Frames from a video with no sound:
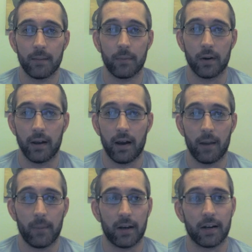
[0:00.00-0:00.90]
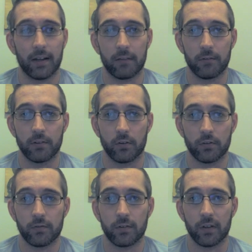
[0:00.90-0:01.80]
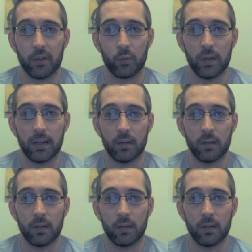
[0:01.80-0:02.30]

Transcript: but I'm not going to get the results for another week.